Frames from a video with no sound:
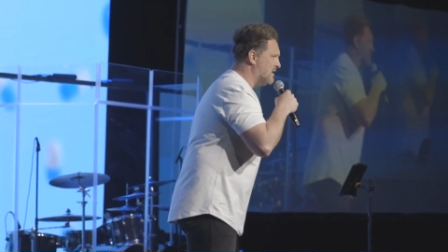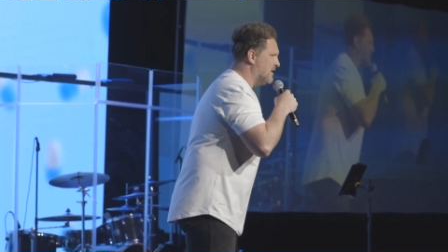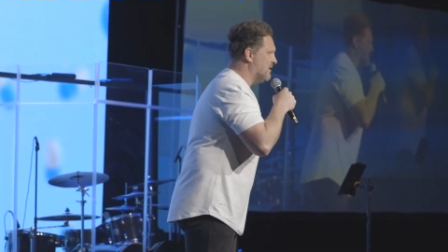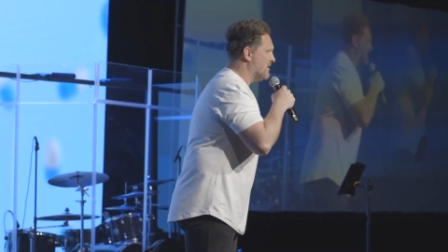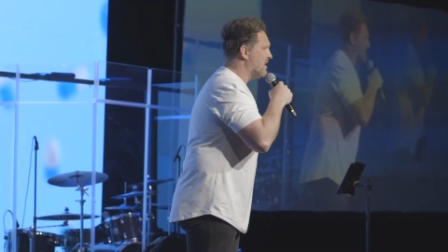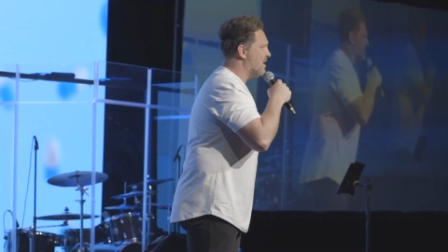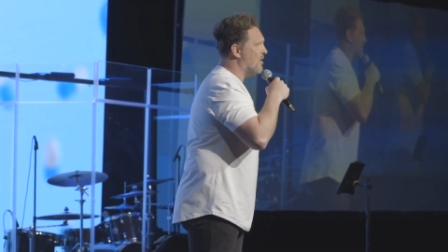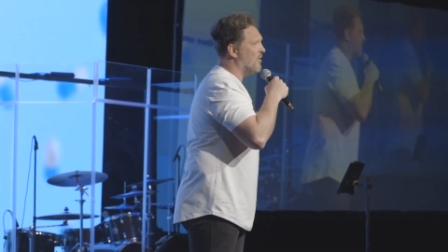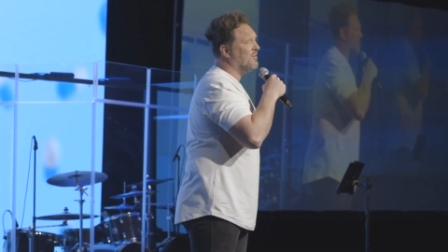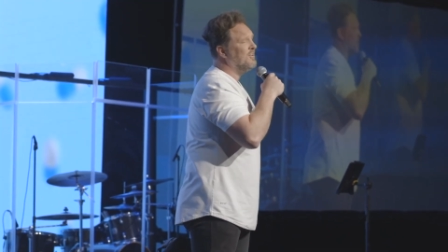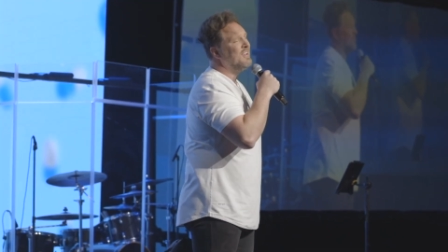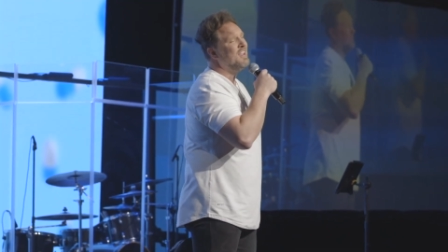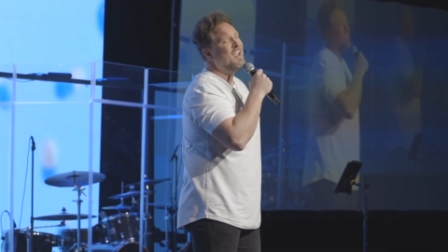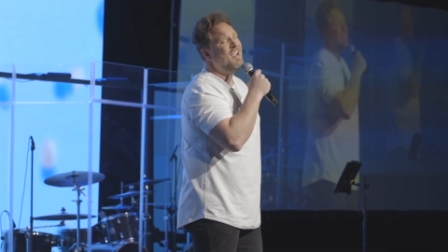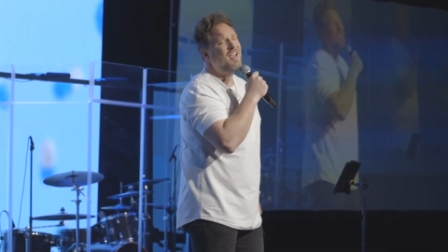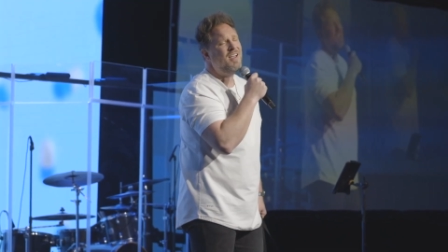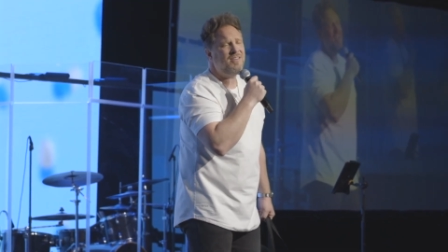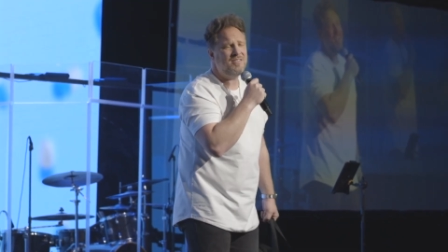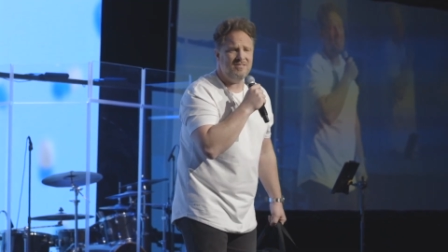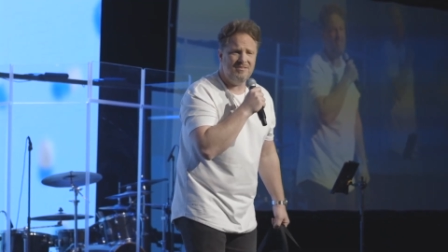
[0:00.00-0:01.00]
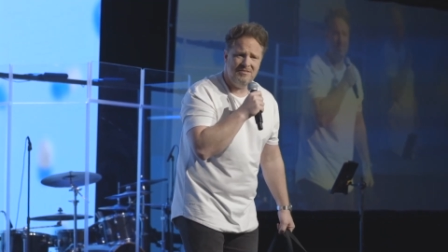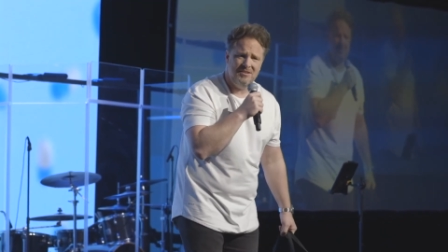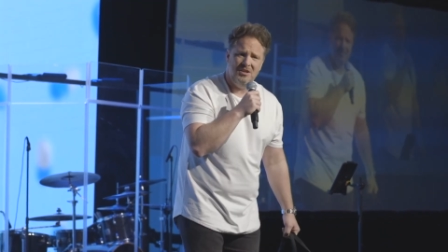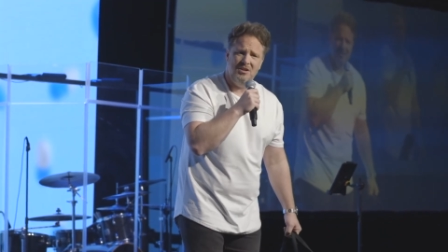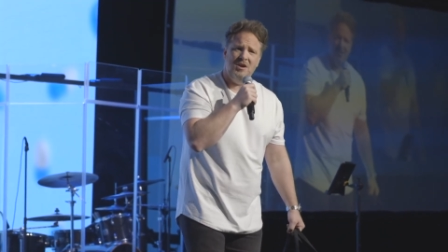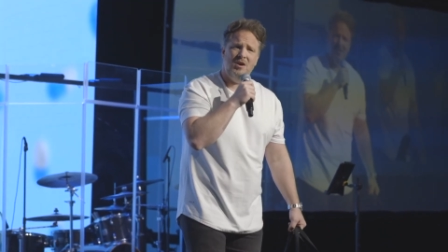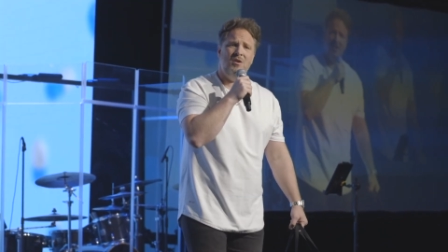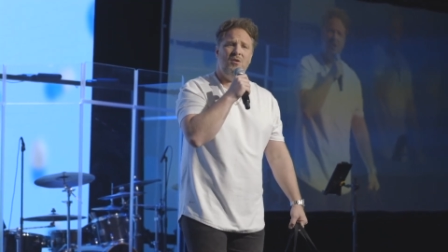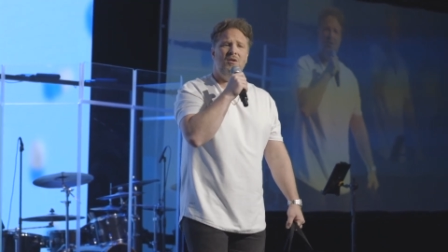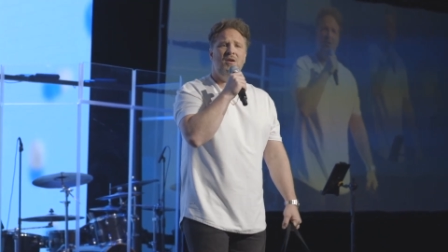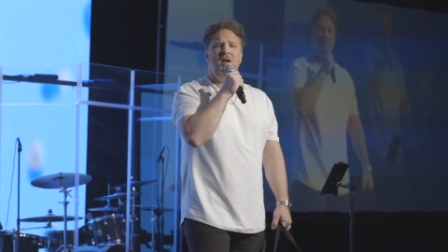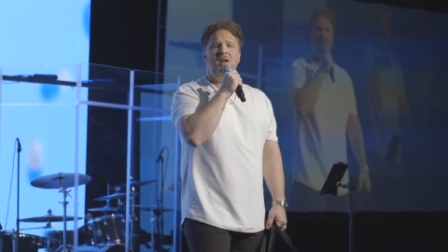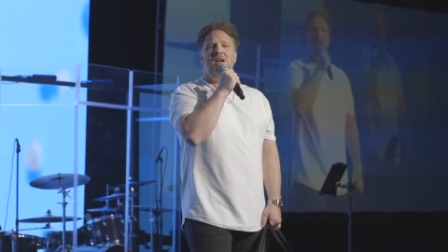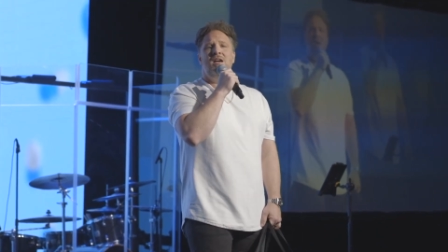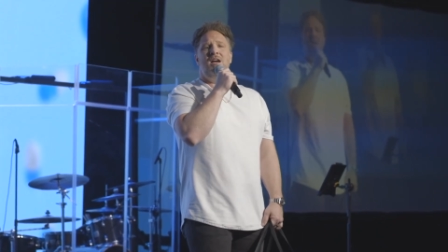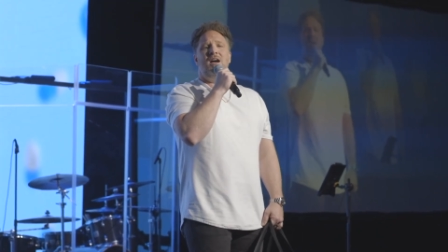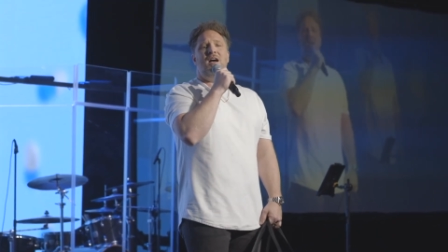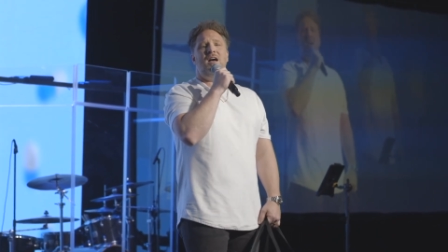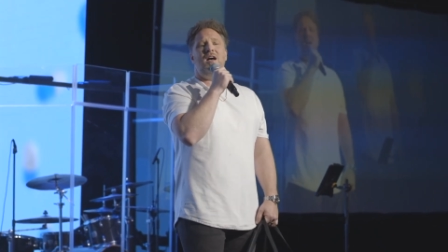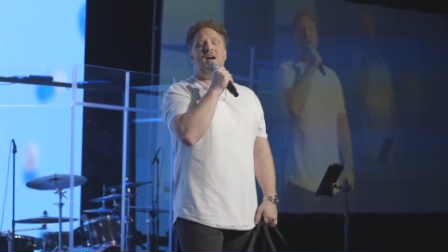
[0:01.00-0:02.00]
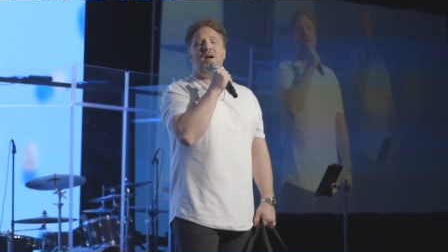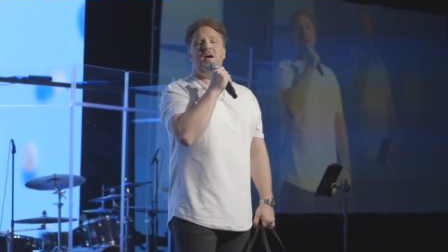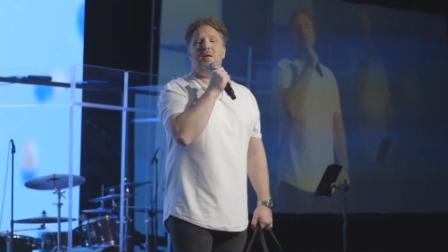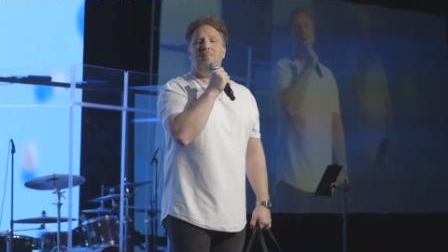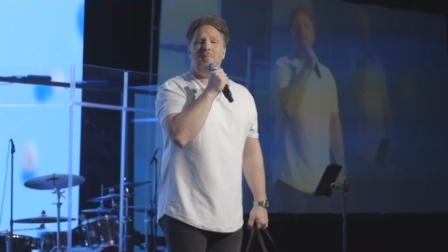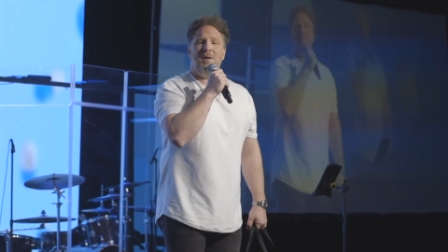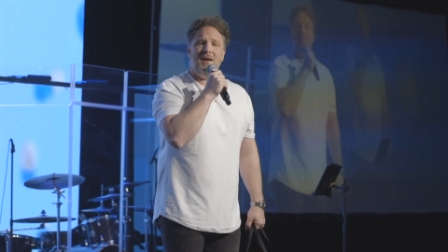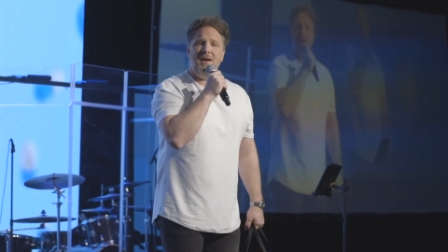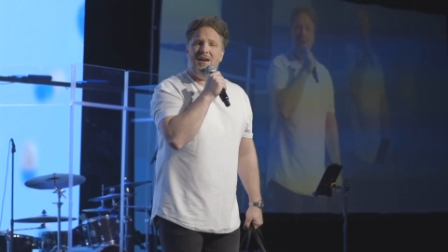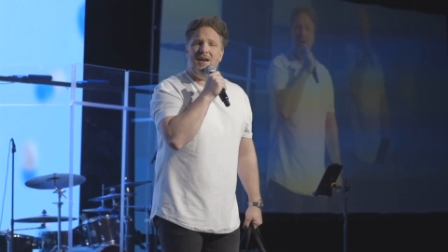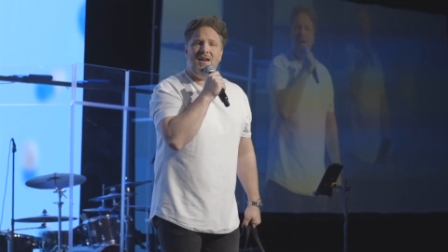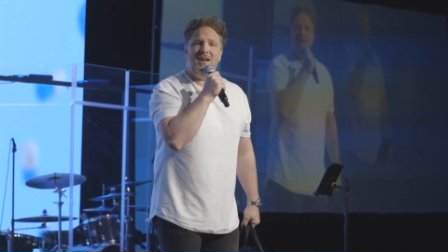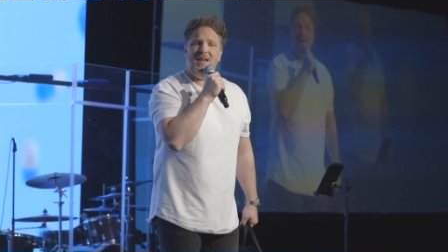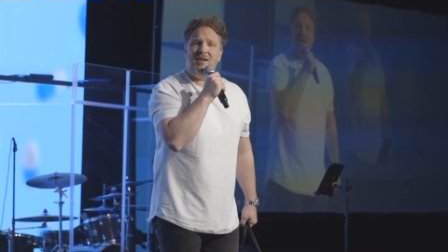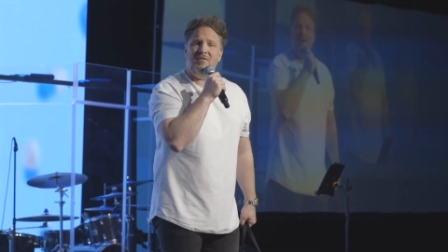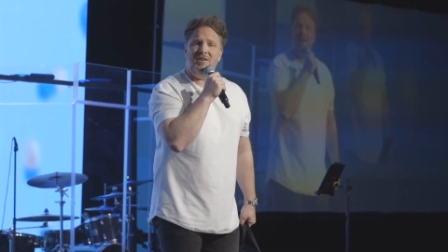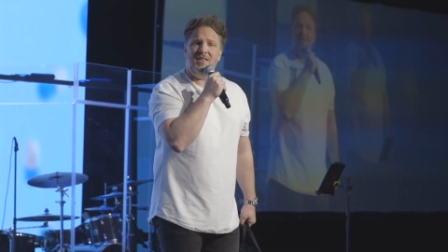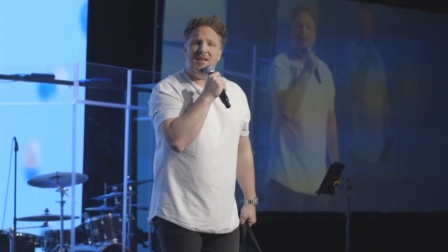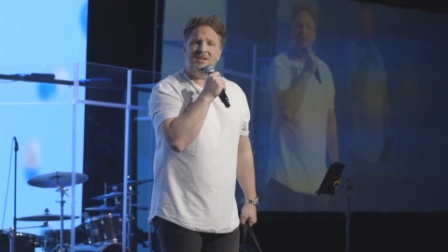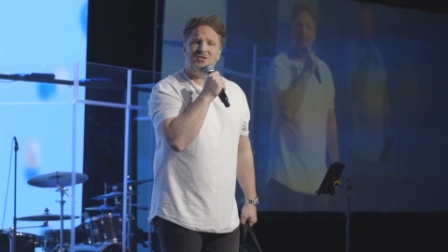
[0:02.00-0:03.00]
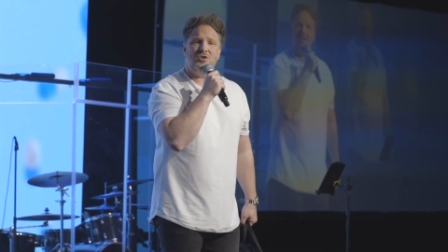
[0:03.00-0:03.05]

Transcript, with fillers: You know, yes, you know, um, and, and, everything.